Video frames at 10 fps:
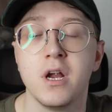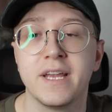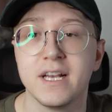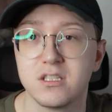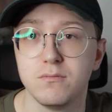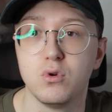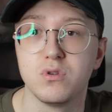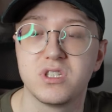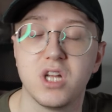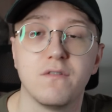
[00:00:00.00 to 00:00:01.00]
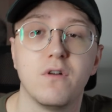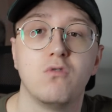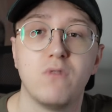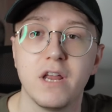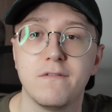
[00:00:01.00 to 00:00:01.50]
get some more stuff
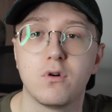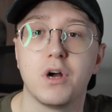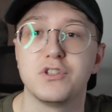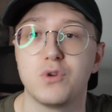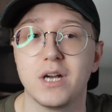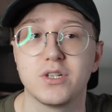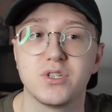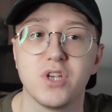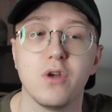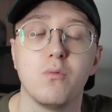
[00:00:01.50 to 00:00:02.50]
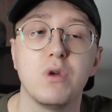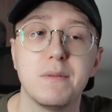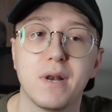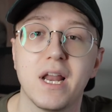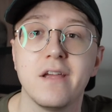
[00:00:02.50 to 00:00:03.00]
ready for our trash, so we
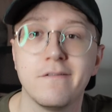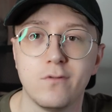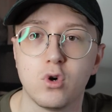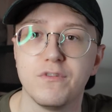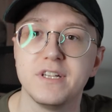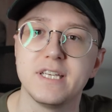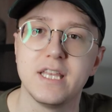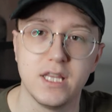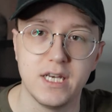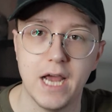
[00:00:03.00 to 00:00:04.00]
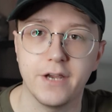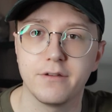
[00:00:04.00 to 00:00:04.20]
play 4 of it in the deck.